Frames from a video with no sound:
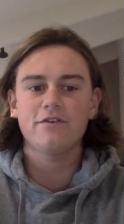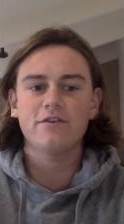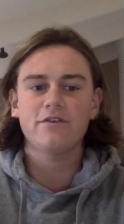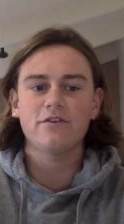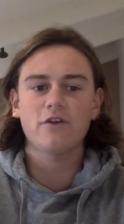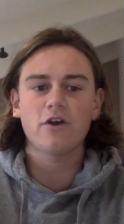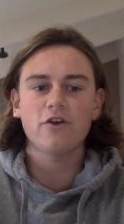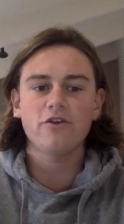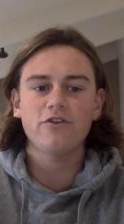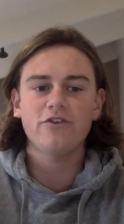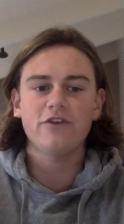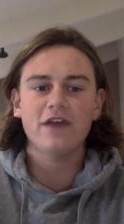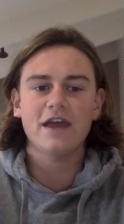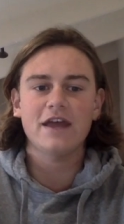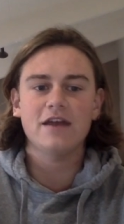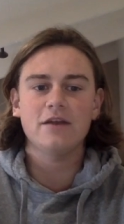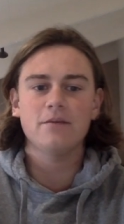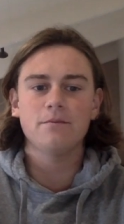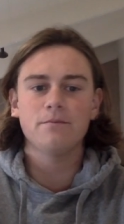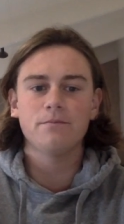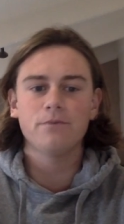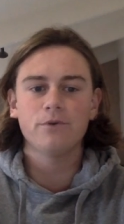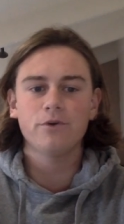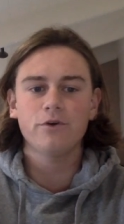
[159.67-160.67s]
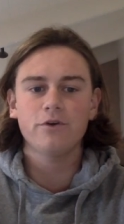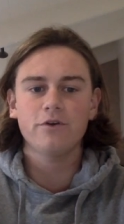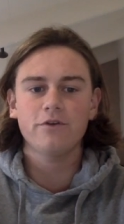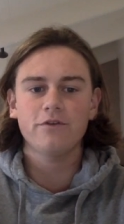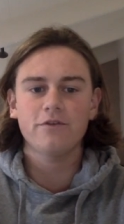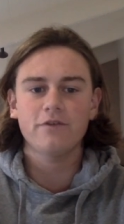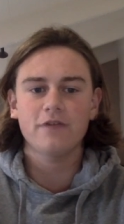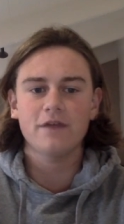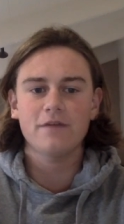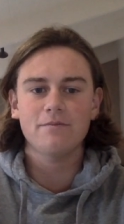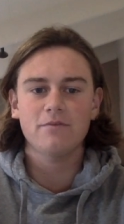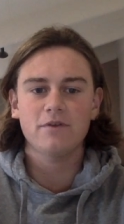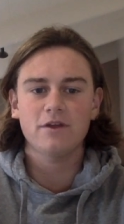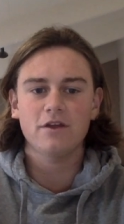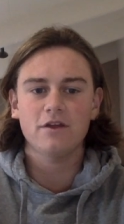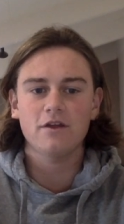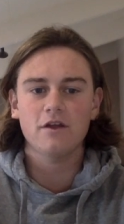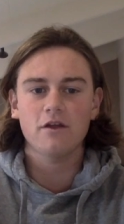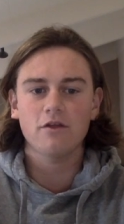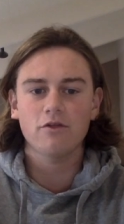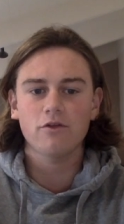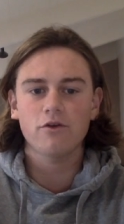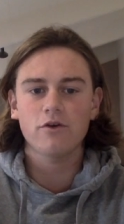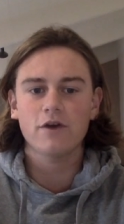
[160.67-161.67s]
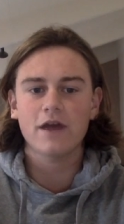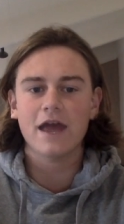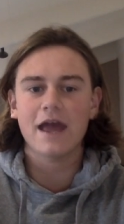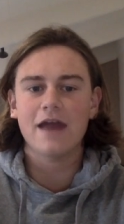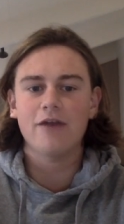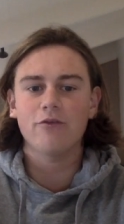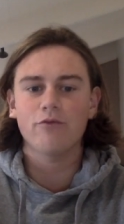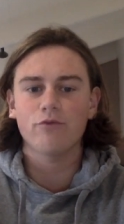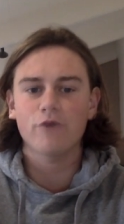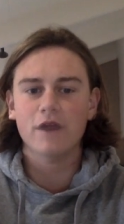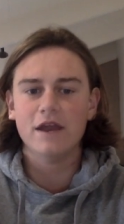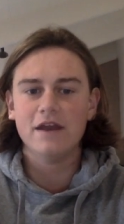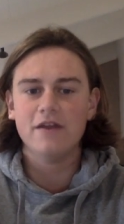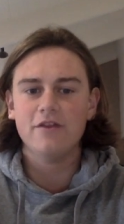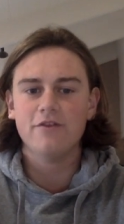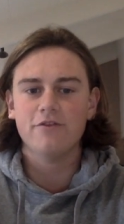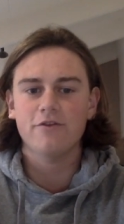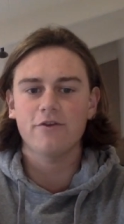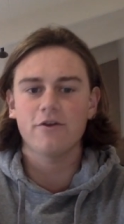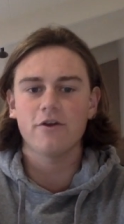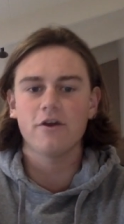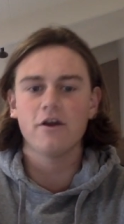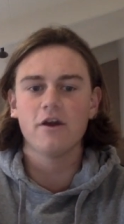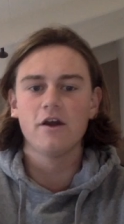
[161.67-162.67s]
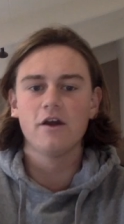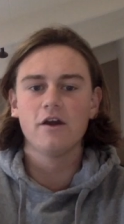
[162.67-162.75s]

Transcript: associated books for them to look and read through.